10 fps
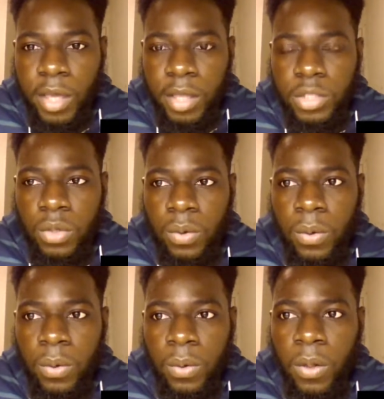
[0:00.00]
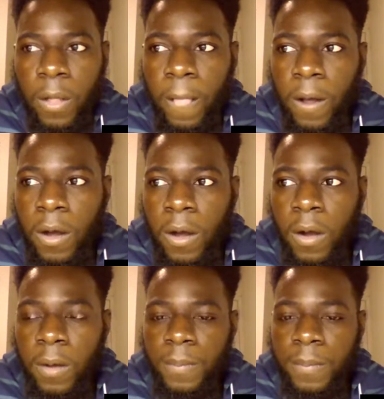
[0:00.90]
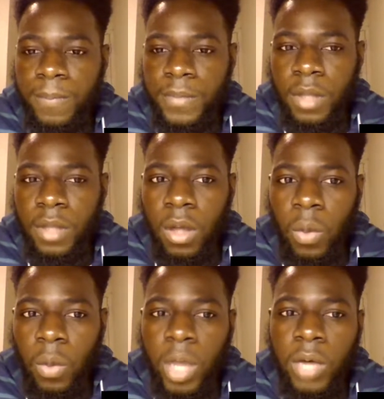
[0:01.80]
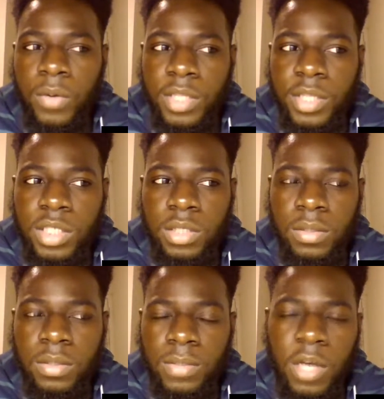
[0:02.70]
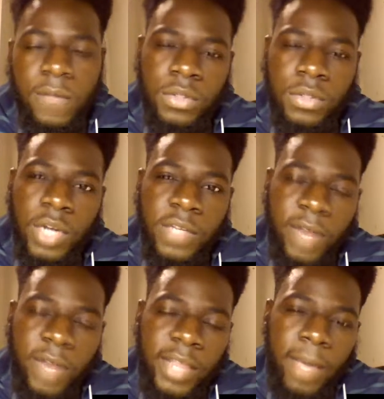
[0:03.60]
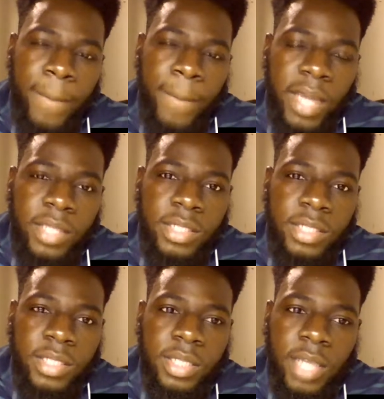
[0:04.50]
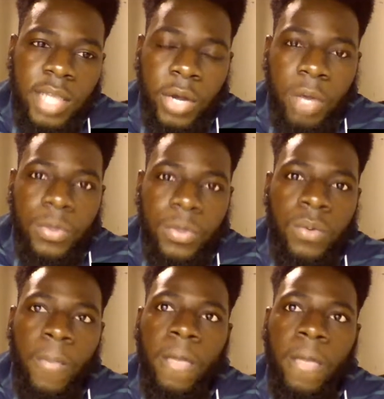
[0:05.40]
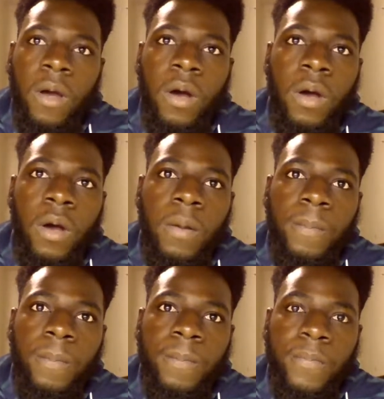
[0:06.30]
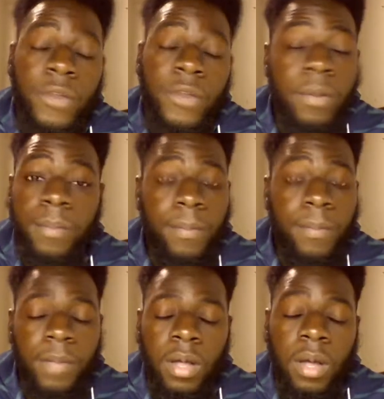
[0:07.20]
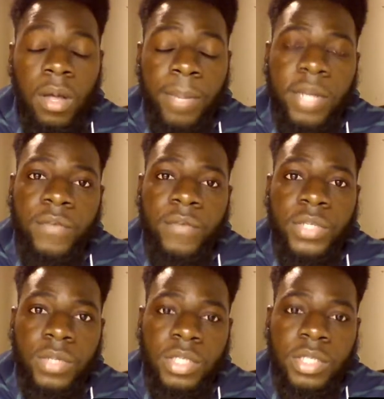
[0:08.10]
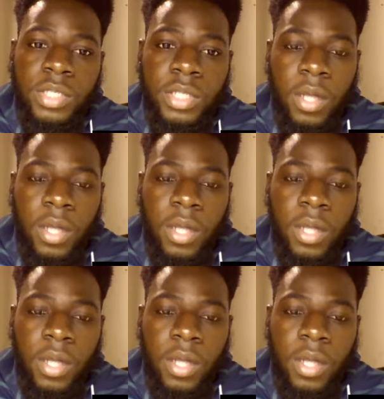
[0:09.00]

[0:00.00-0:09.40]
So while it's tough trying to find that balance that'll help you, there are plenty of resources